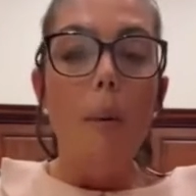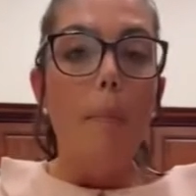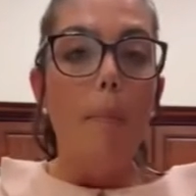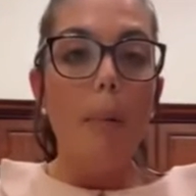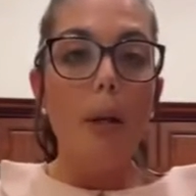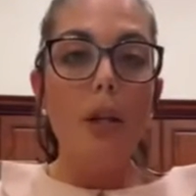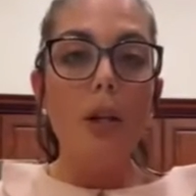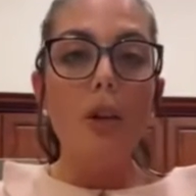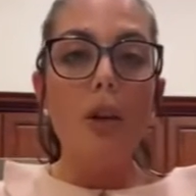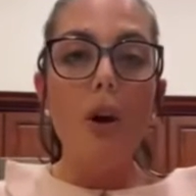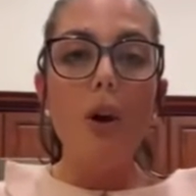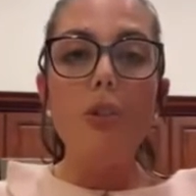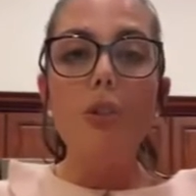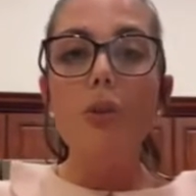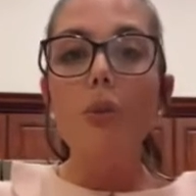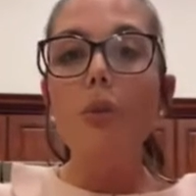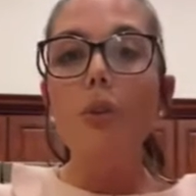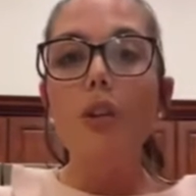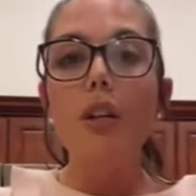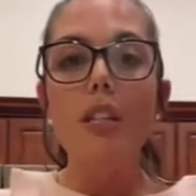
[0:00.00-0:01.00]
but you're
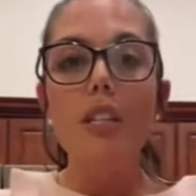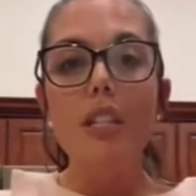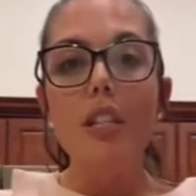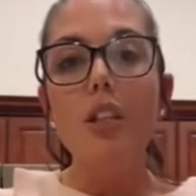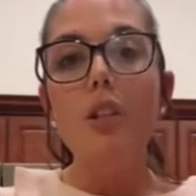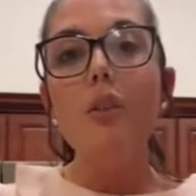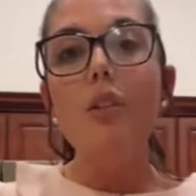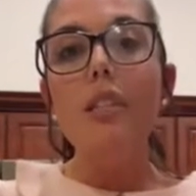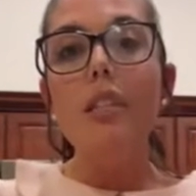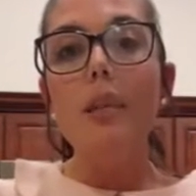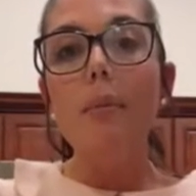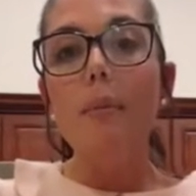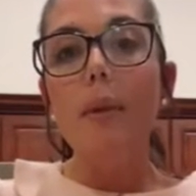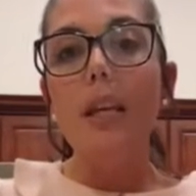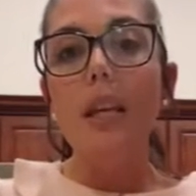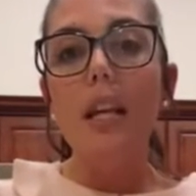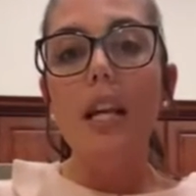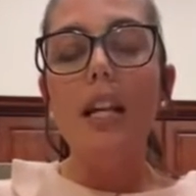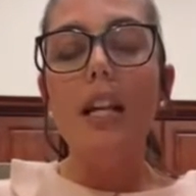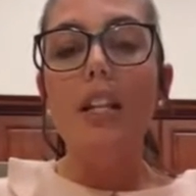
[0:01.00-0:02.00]
also continuously
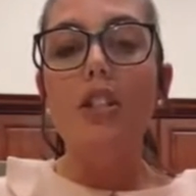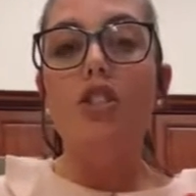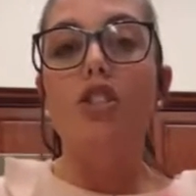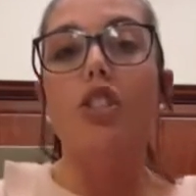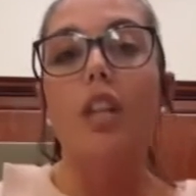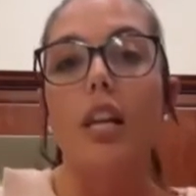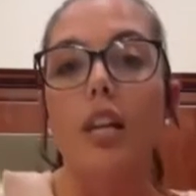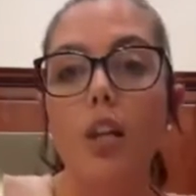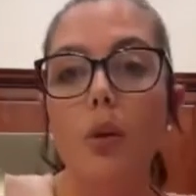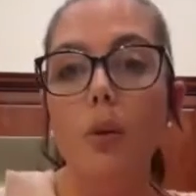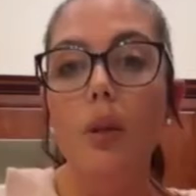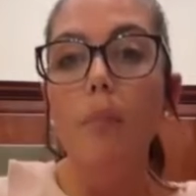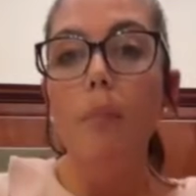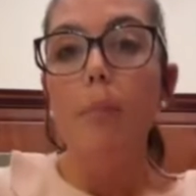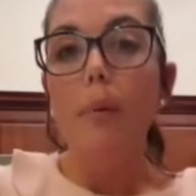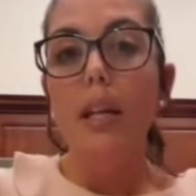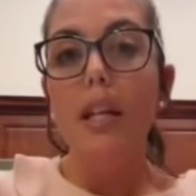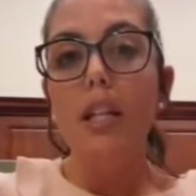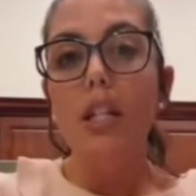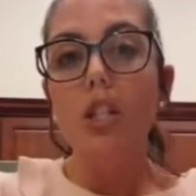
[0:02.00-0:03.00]
being in a genuine
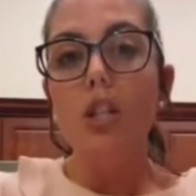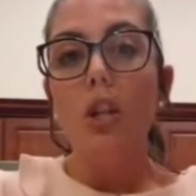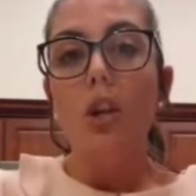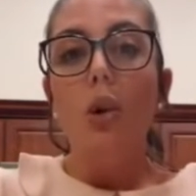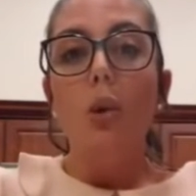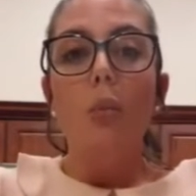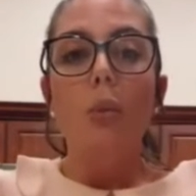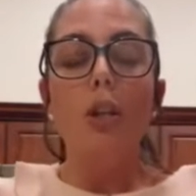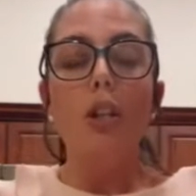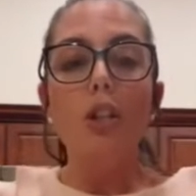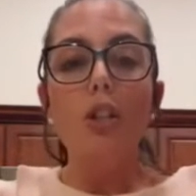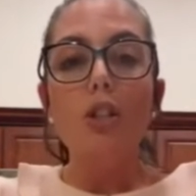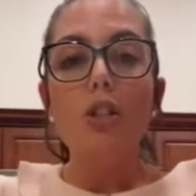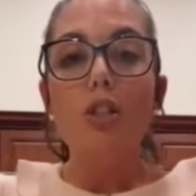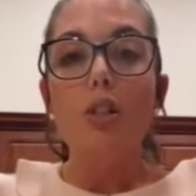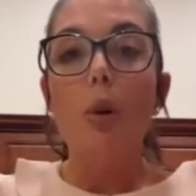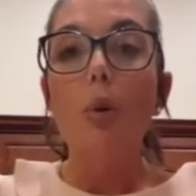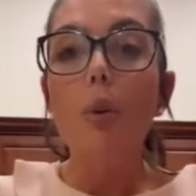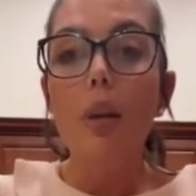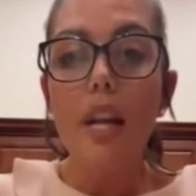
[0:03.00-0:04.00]
place where you're
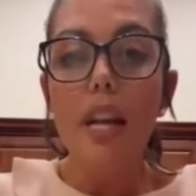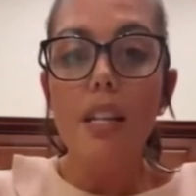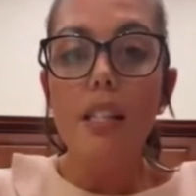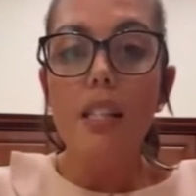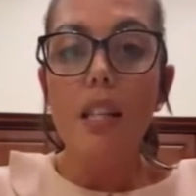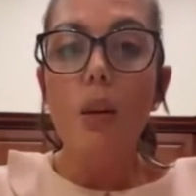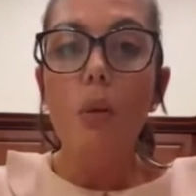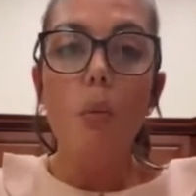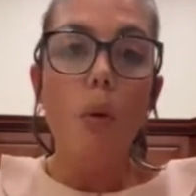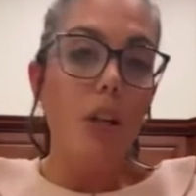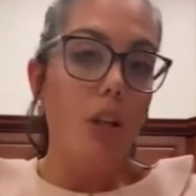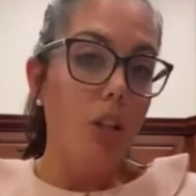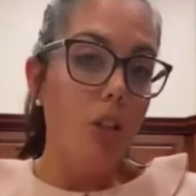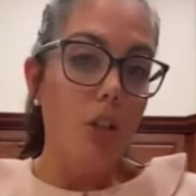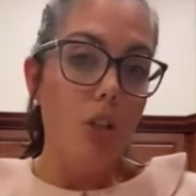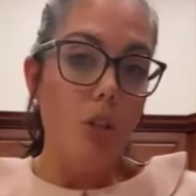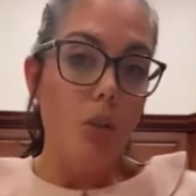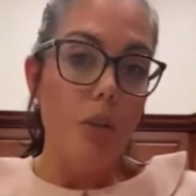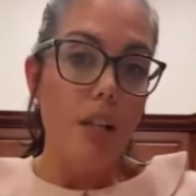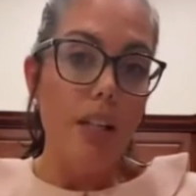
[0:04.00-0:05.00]
showcasing what you're
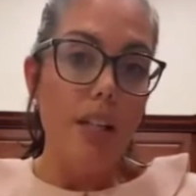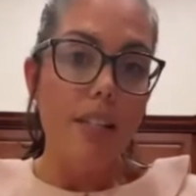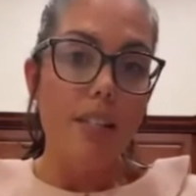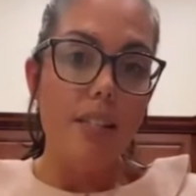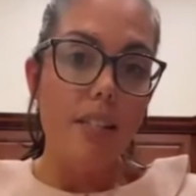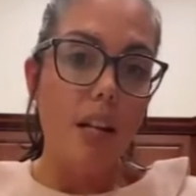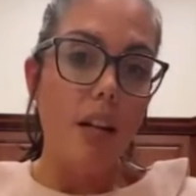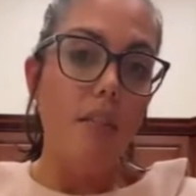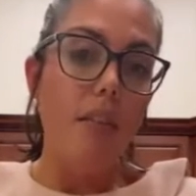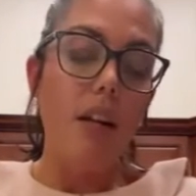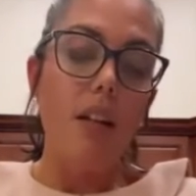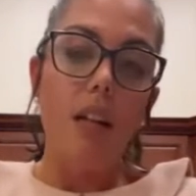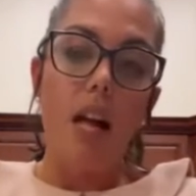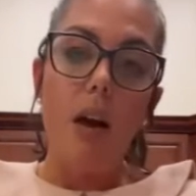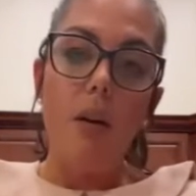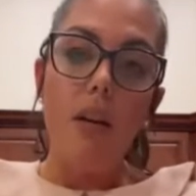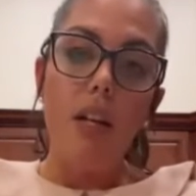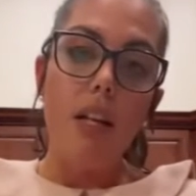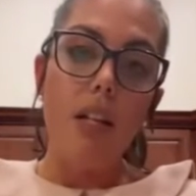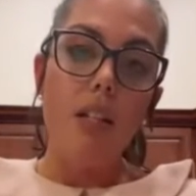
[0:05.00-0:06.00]
doing instead of
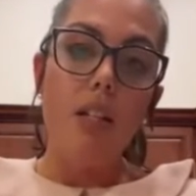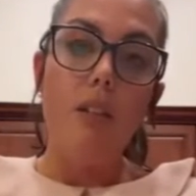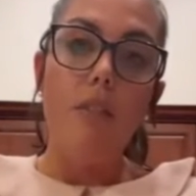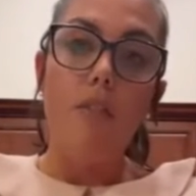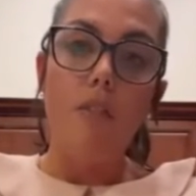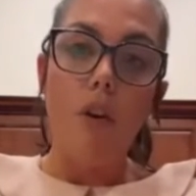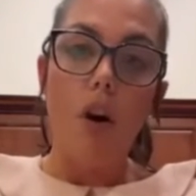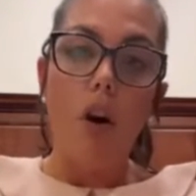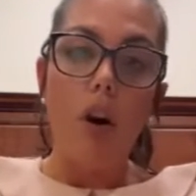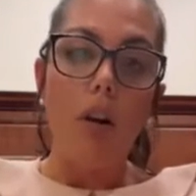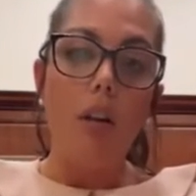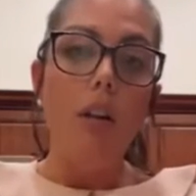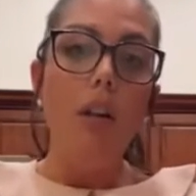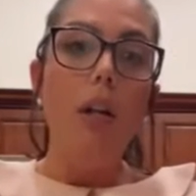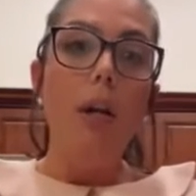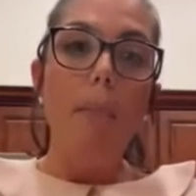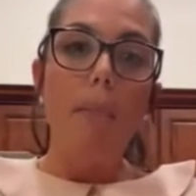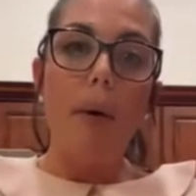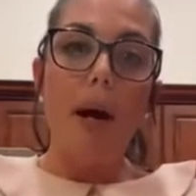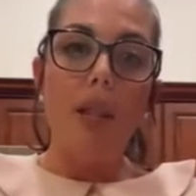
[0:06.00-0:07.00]
allowing it to fall
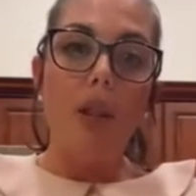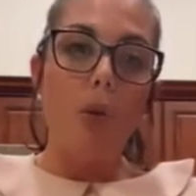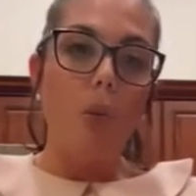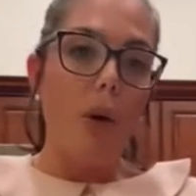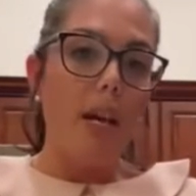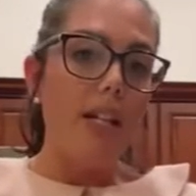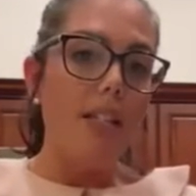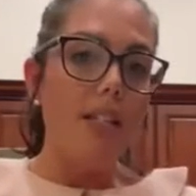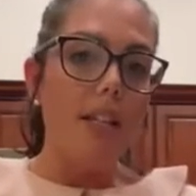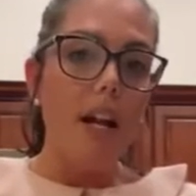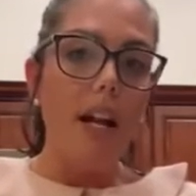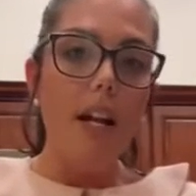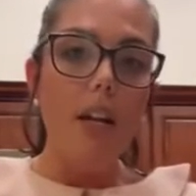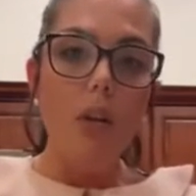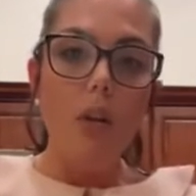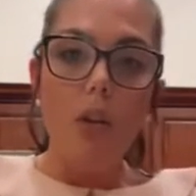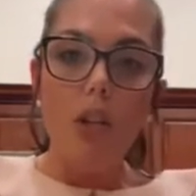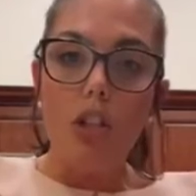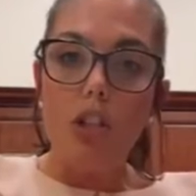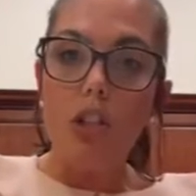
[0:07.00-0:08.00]
by the wayside
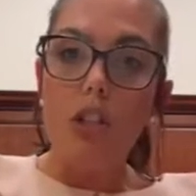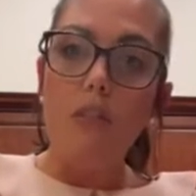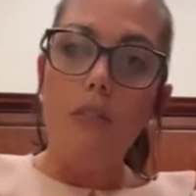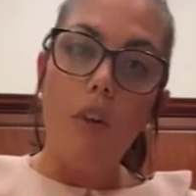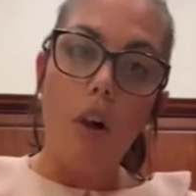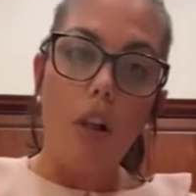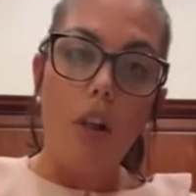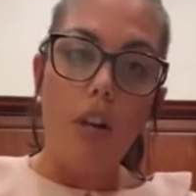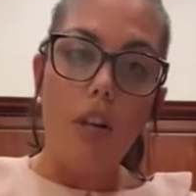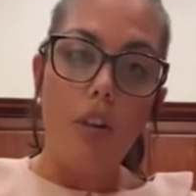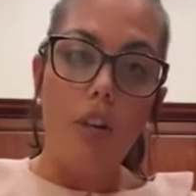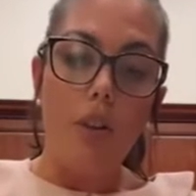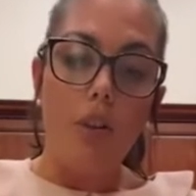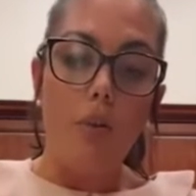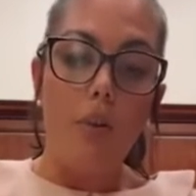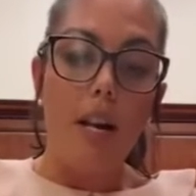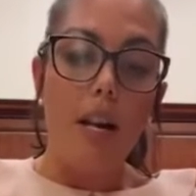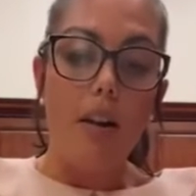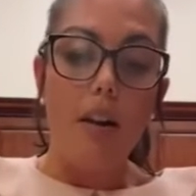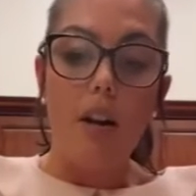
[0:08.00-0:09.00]
or just fall under the
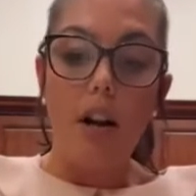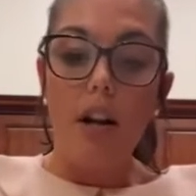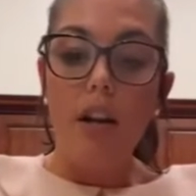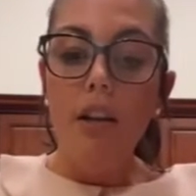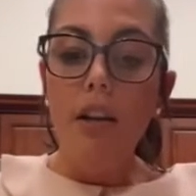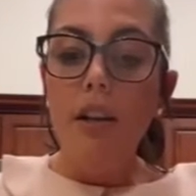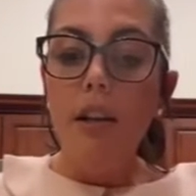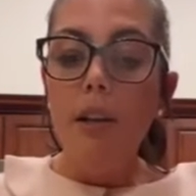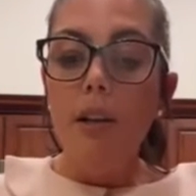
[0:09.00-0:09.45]
radar.